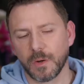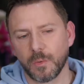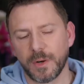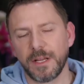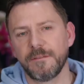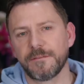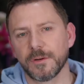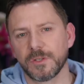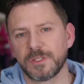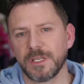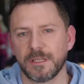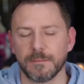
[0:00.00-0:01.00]
when he
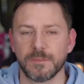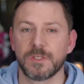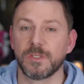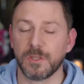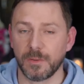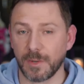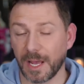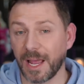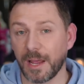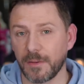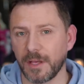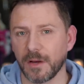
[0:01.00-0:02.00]
first did them to
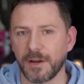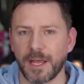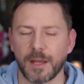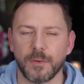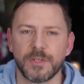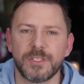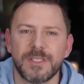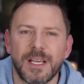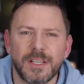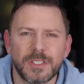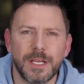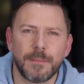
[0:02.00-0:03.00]
how they are now, which is
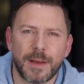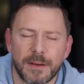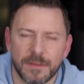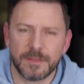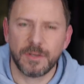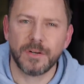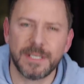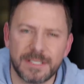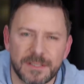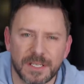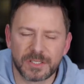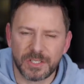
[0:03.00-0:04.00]
actually about nearly
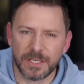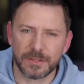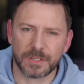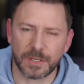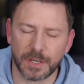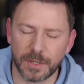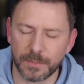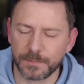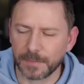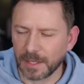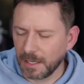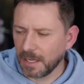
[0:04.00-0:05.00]
six years ago.
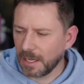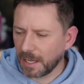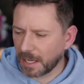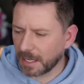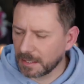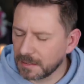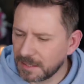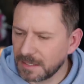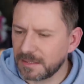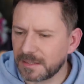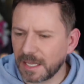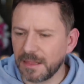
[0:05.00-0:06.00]
And he
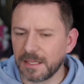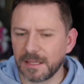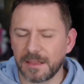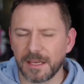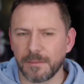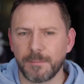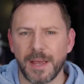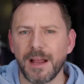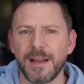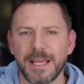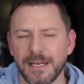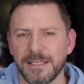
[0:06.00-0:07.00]
said that they're
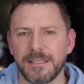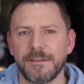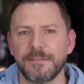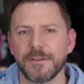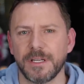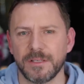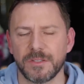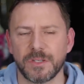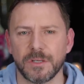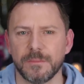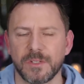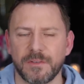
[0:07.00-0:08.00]
barely any different in
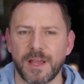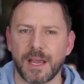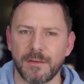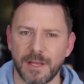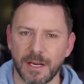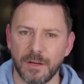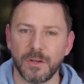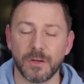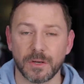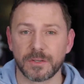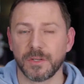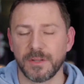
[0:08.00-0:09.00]
terms of how they
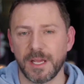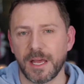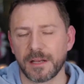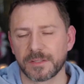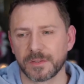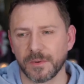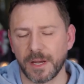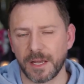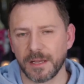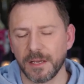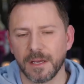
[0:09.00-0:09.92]
looked on the x ray.